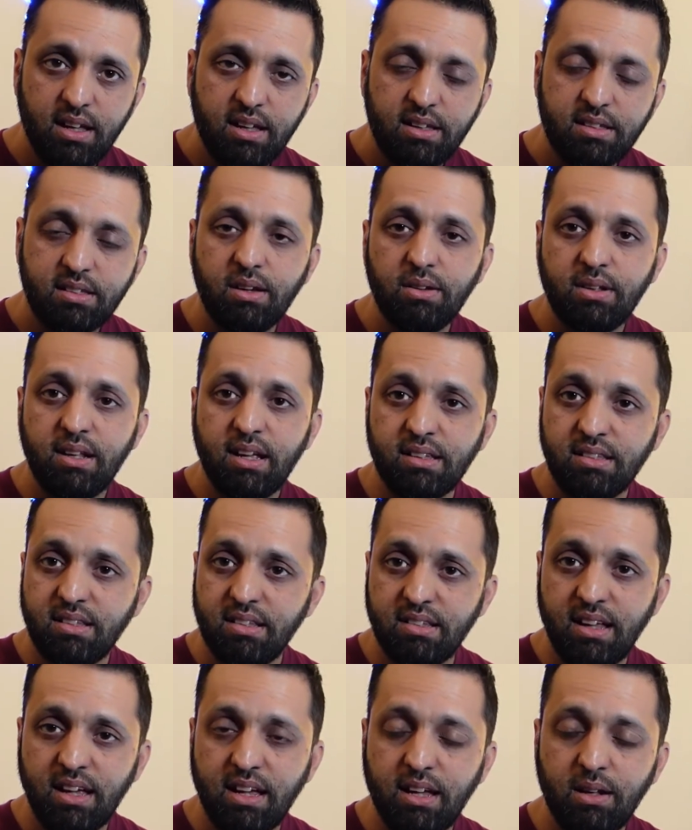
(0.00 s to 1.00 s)
So that's the
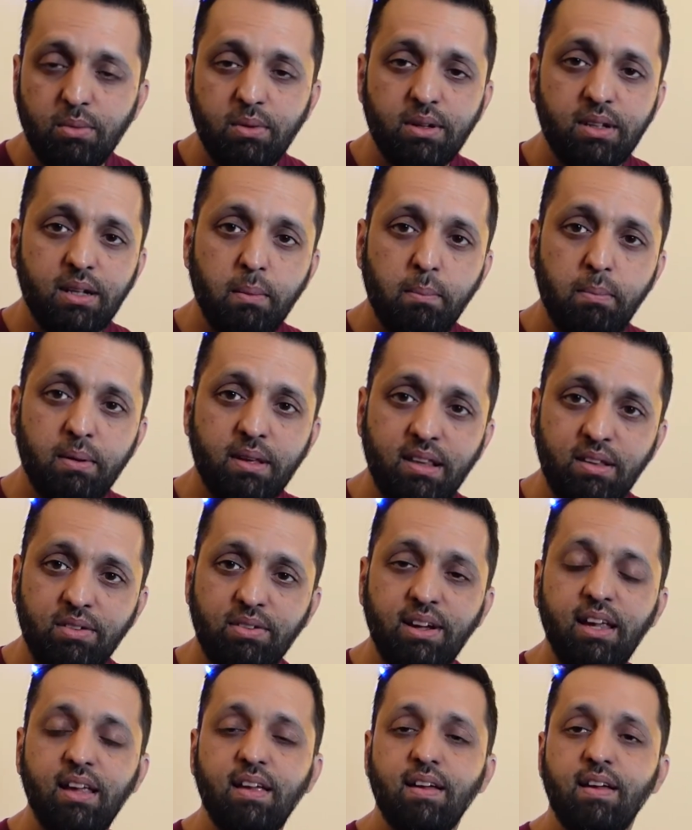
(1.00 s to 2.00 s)
second one. Number
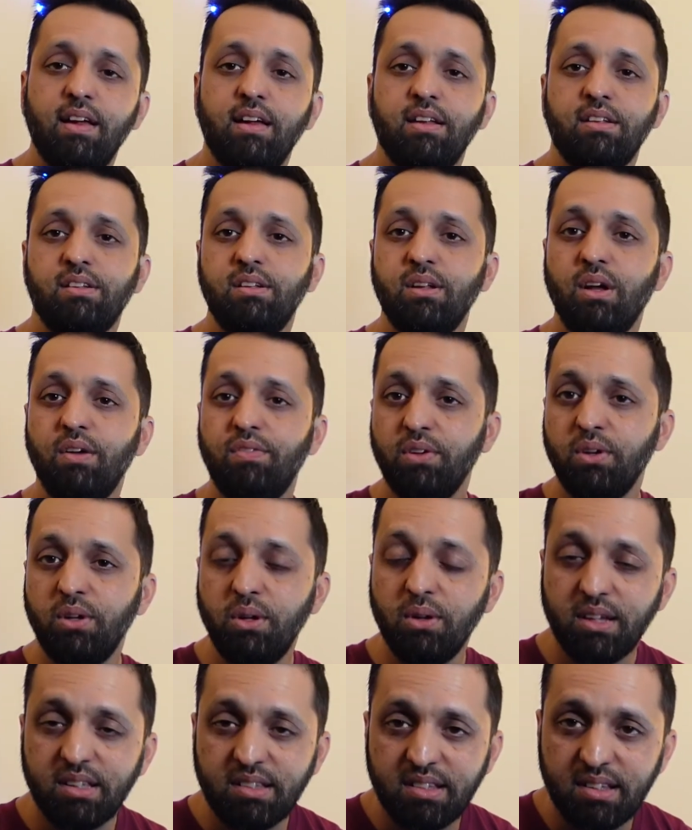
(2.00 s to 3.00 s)
3, to know if you're
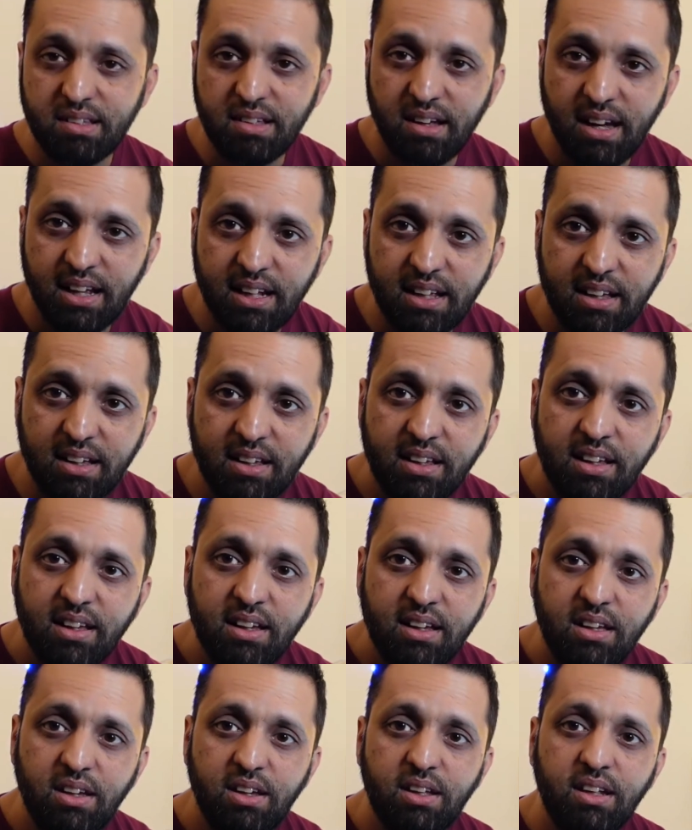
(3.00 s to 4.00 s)
a UX designer,
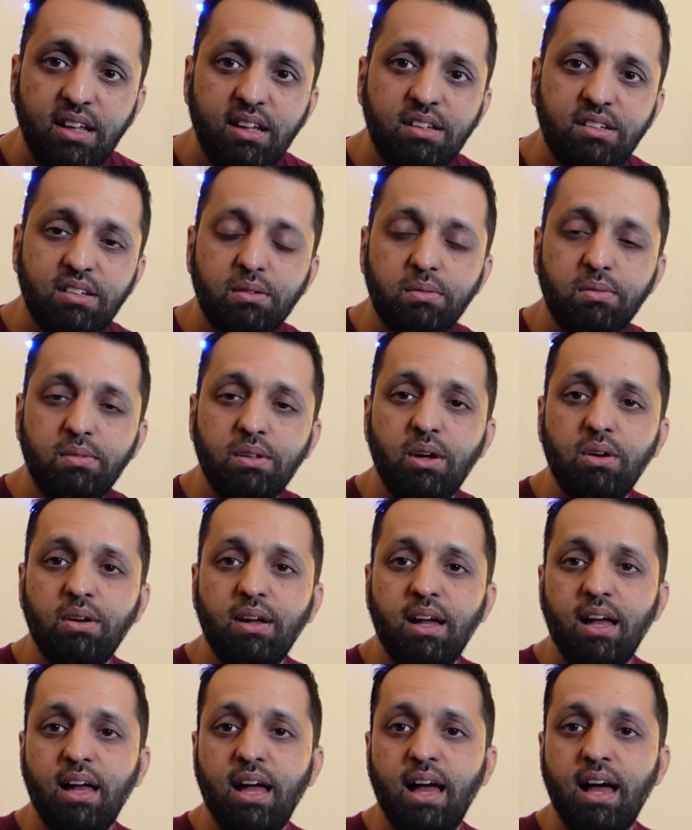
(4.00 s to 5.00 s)
you need to
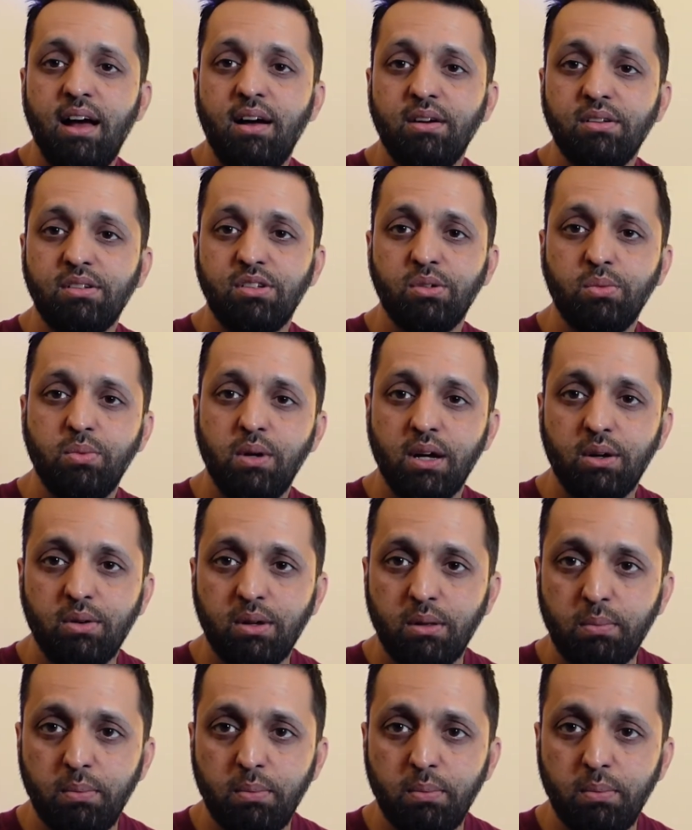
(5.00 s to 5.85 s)
know how to work with